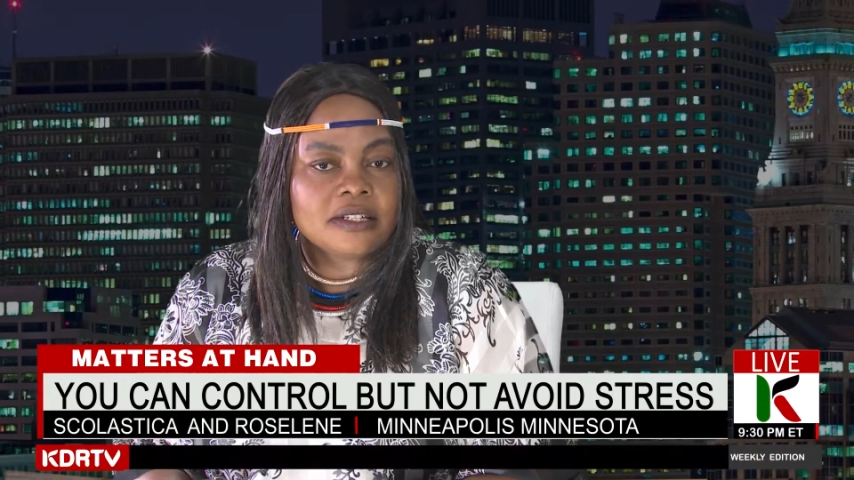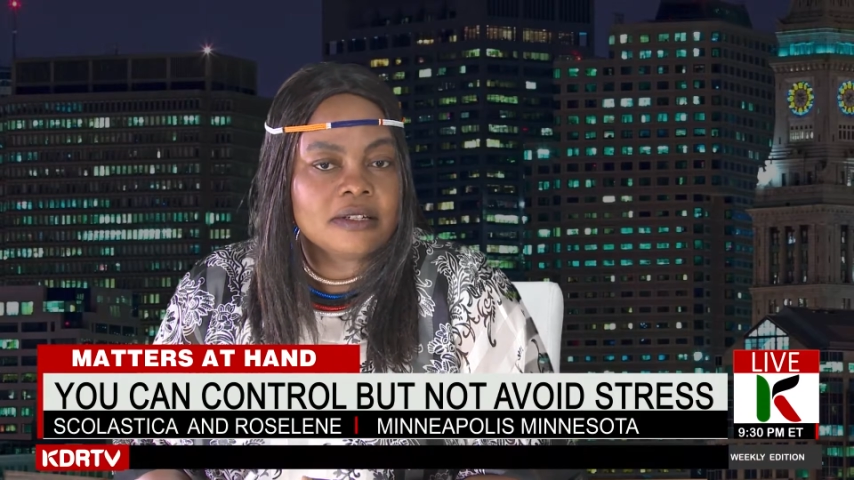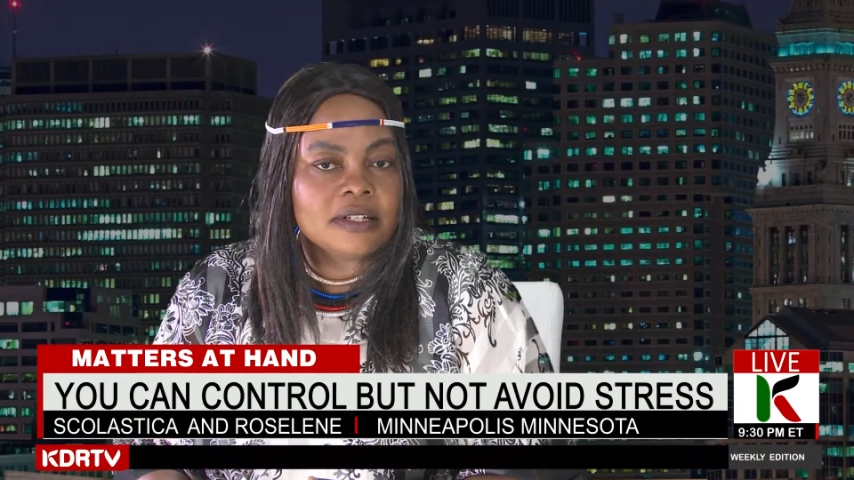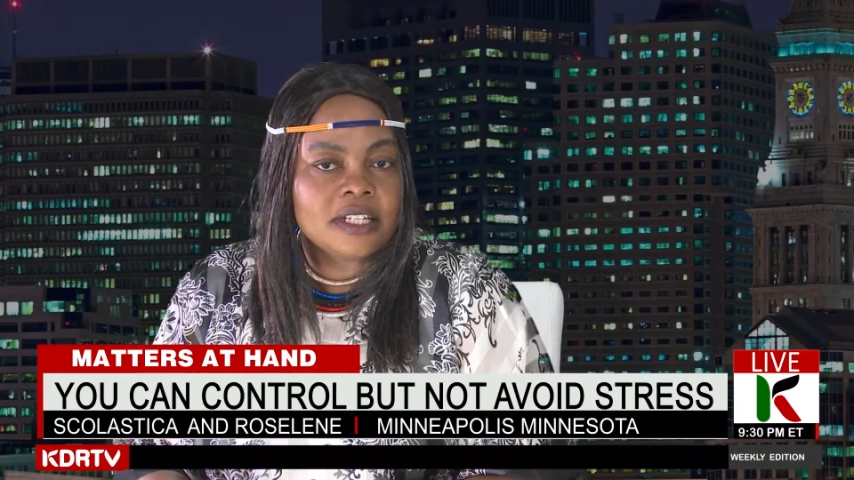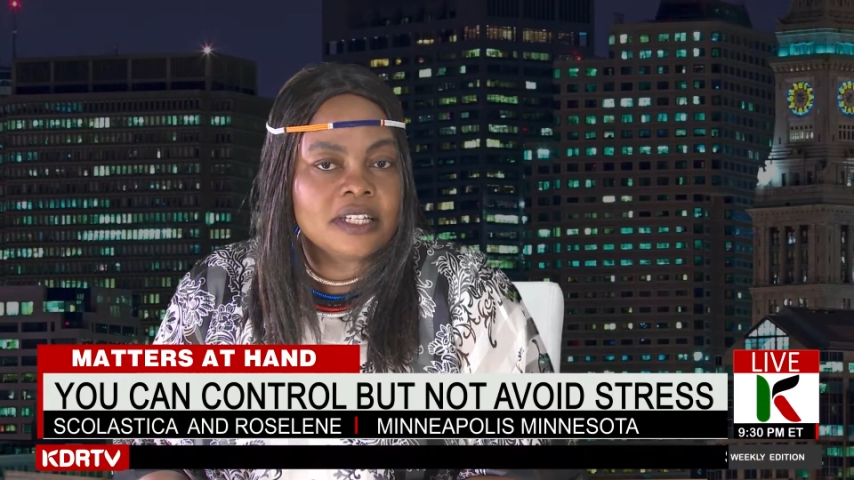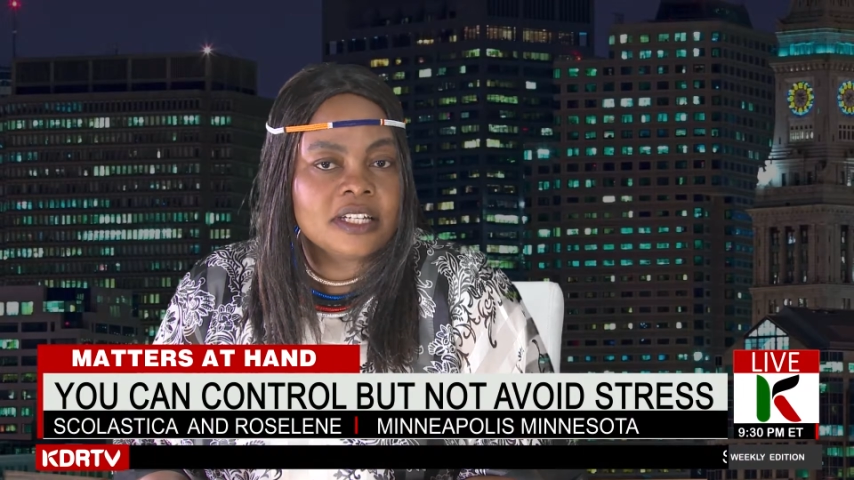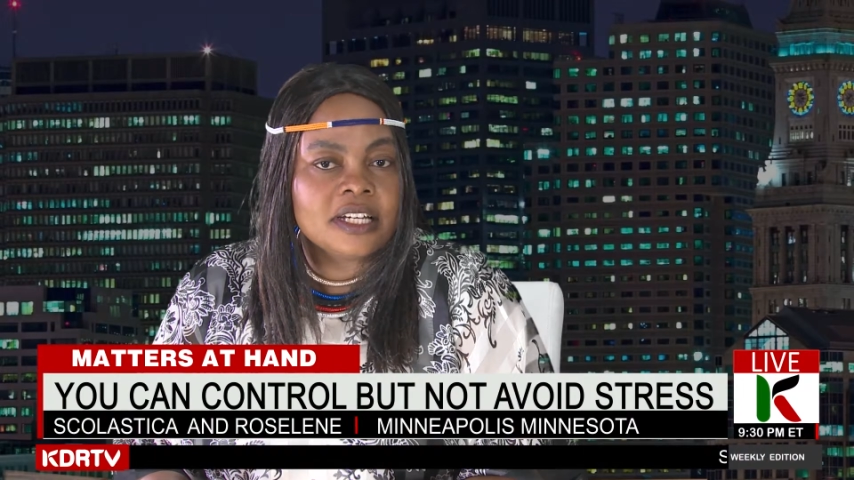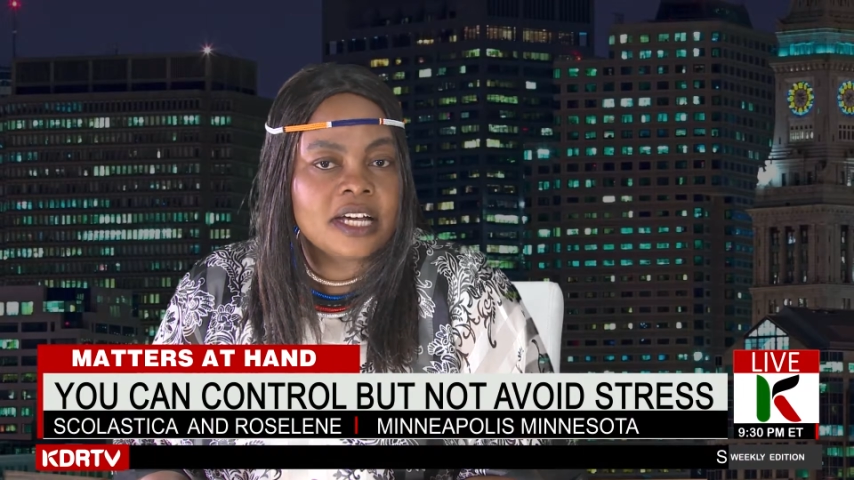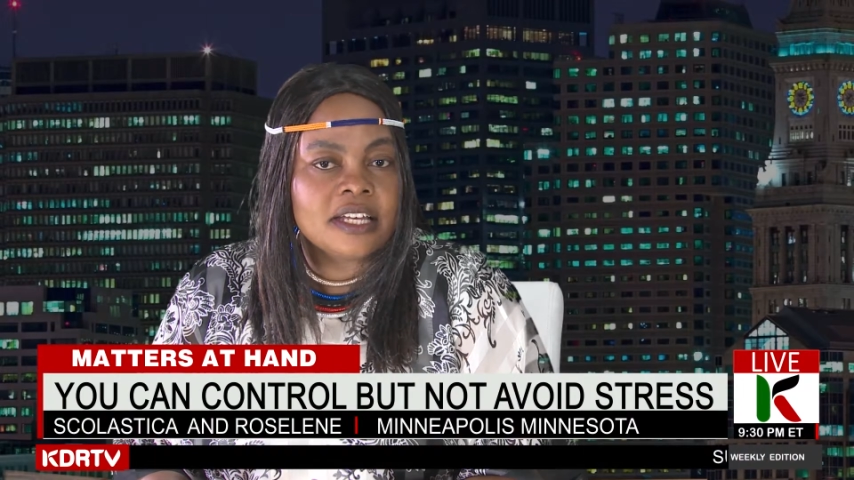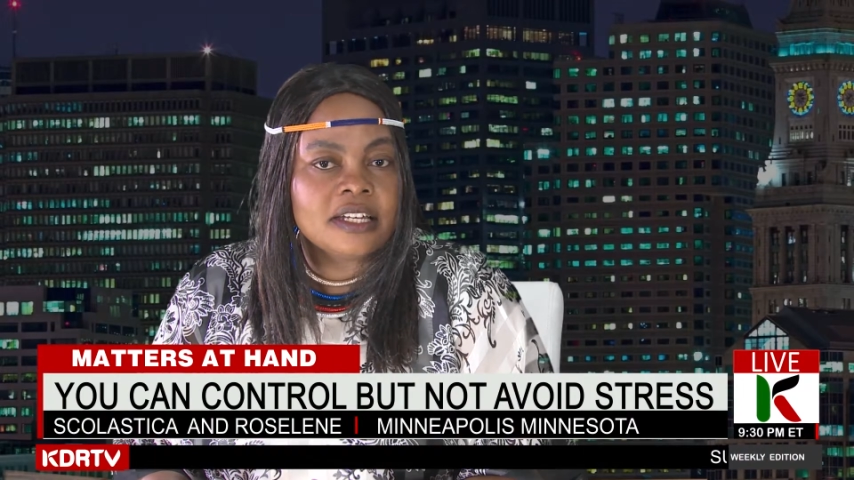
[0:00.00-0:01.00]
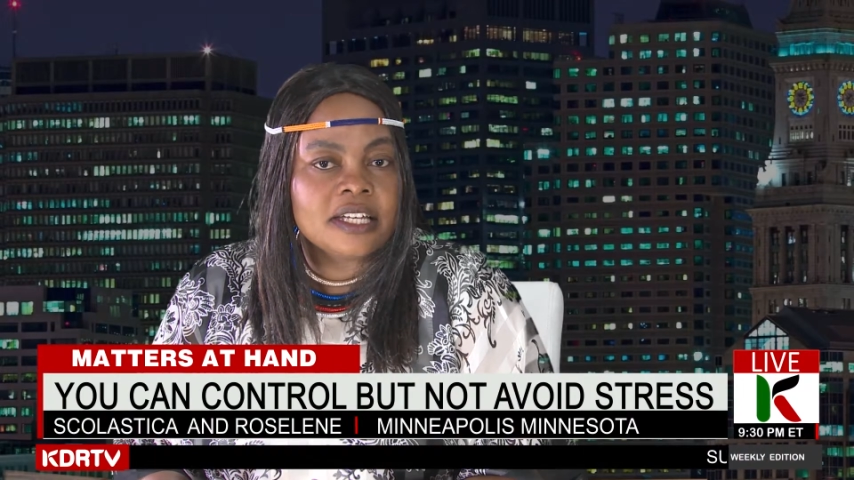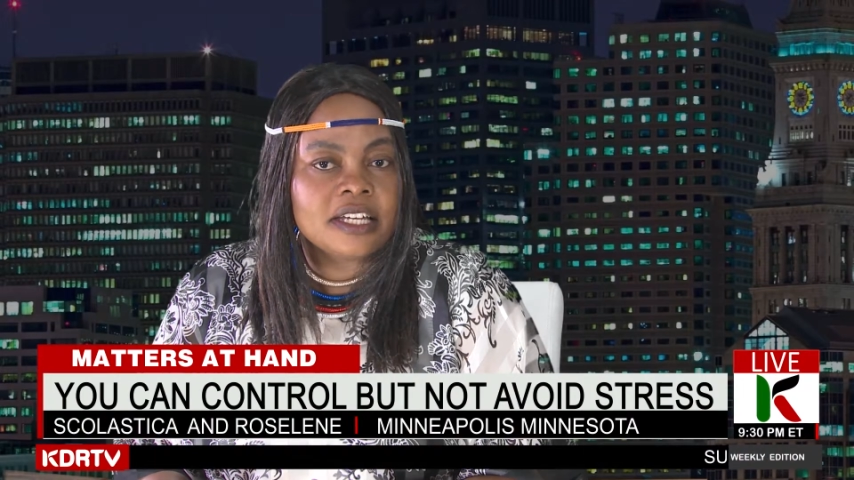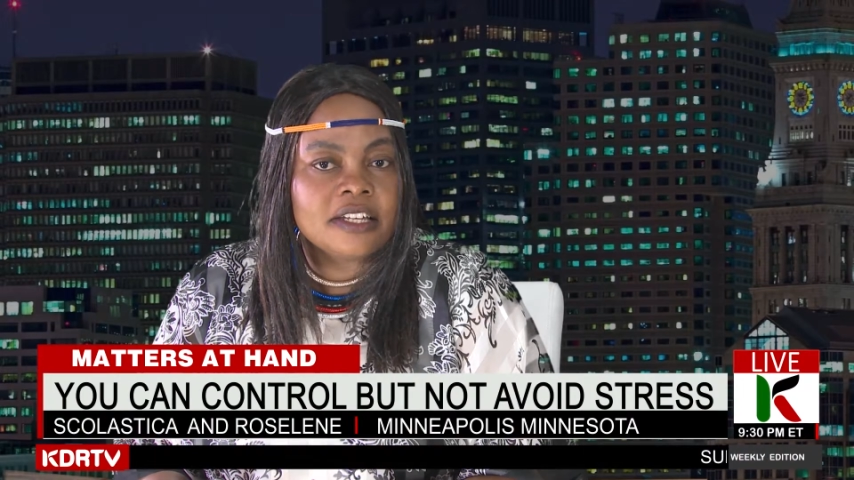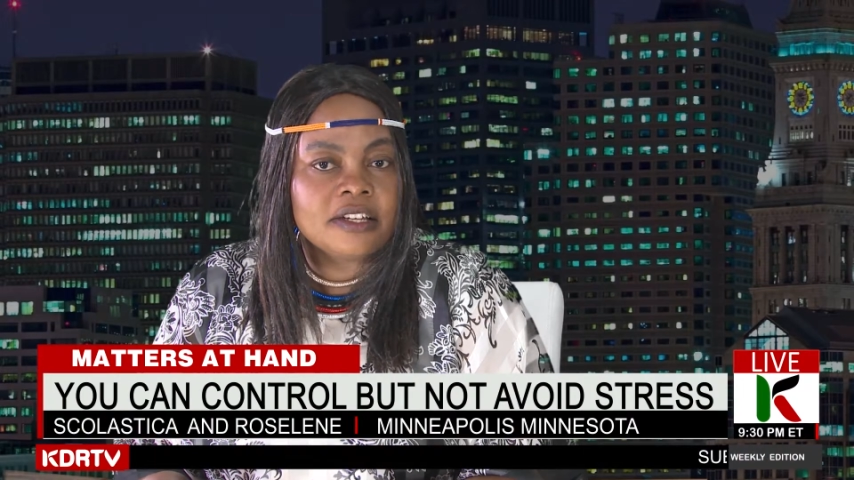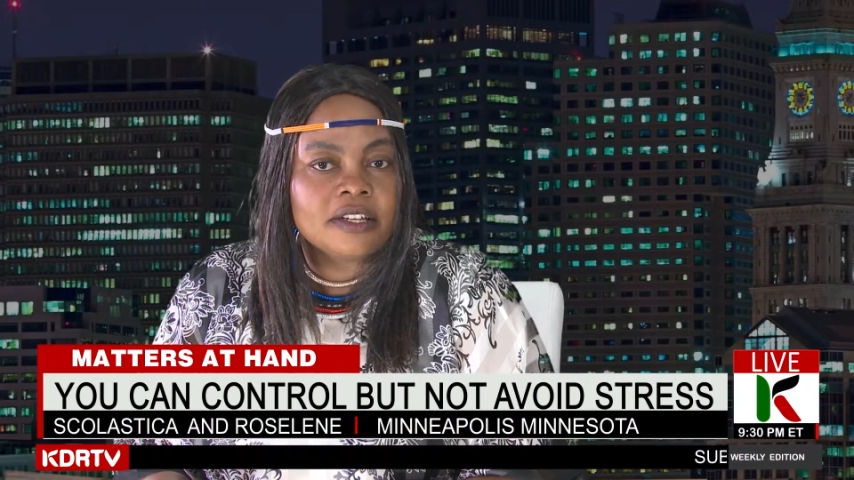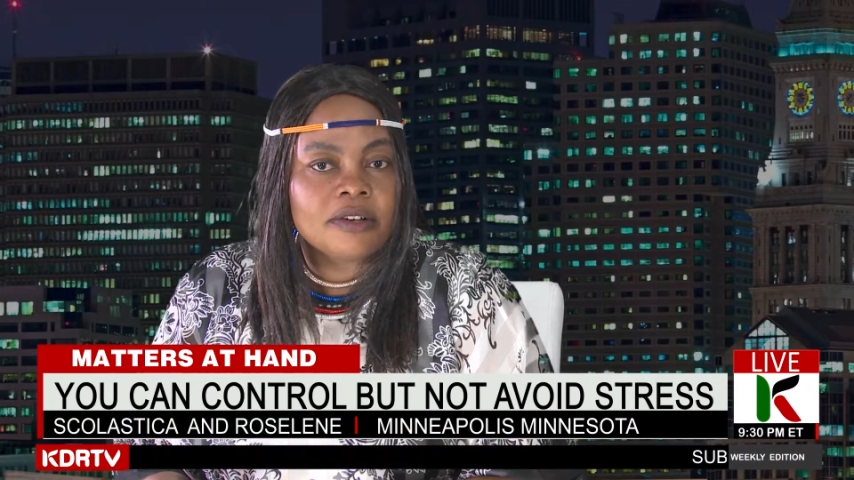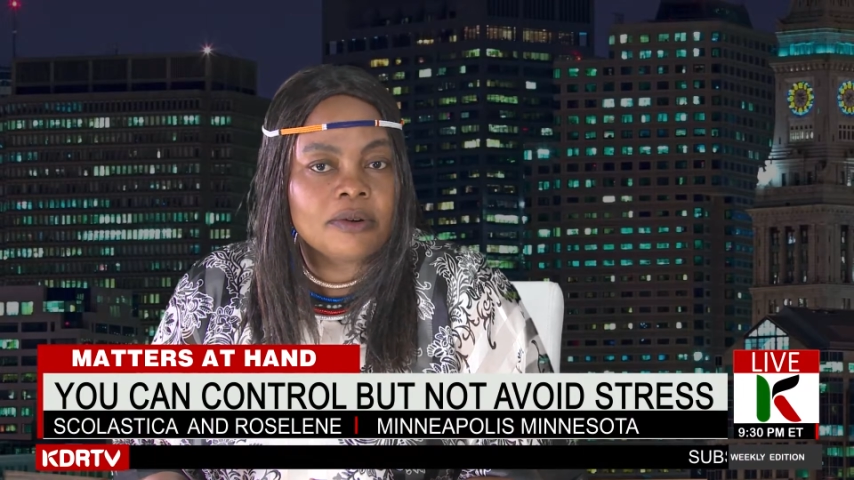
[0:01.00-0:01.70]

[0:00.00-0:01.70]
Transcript: drinking and getting